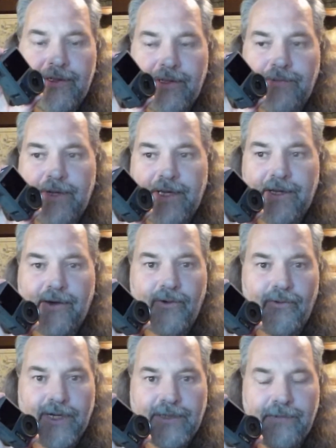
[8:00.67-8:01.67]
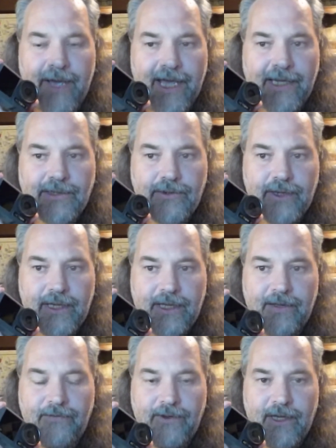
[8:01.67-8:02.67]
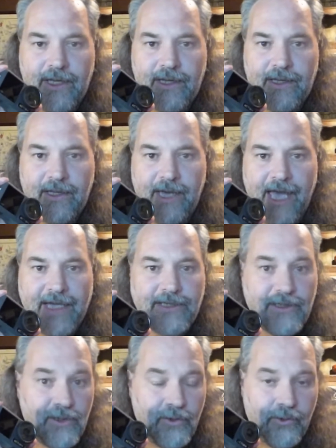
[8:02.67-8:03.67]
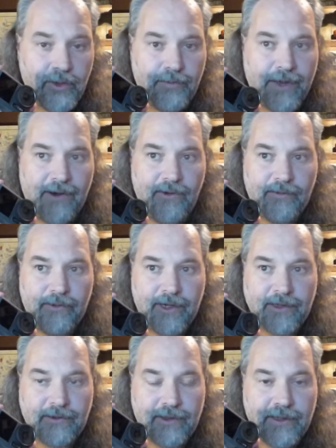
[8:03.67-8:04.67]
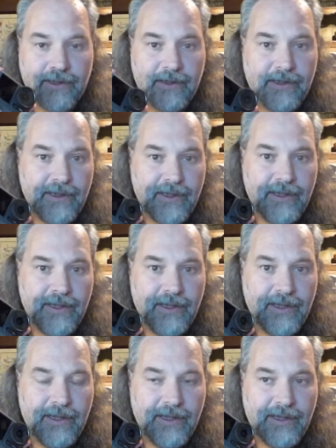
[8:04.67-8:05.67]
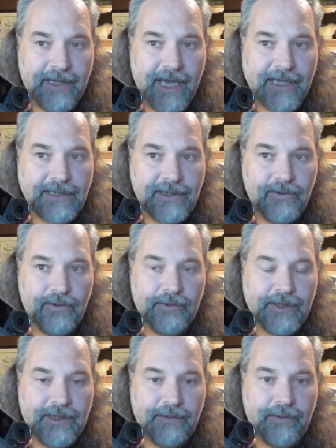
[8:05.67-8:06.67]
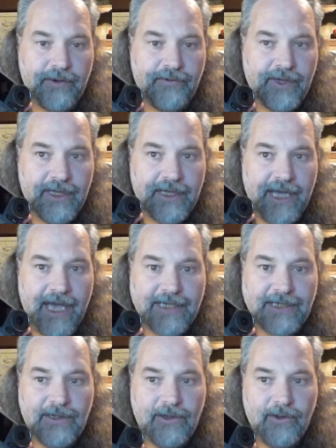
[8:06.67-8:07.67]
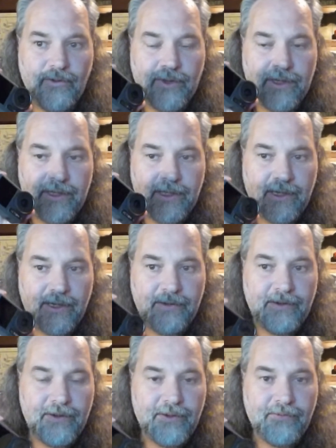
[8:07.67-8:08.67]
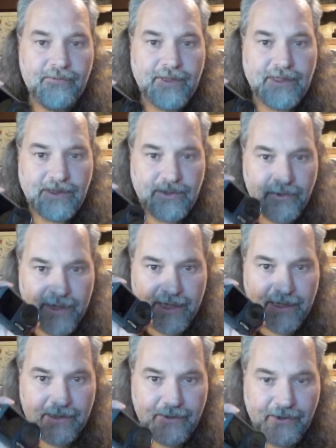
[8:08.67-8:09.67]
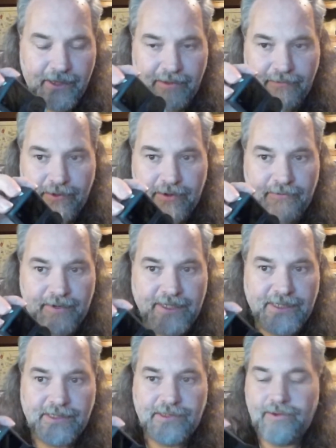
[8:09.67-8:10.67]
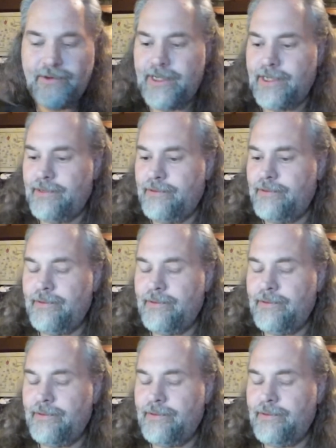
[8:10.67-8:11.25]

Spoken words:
depending on which package you get, if you get the Action 2 with the power module, the Action 2 will be cheaper. But if you get the Action 2 with the screen on it, the front-facing screen,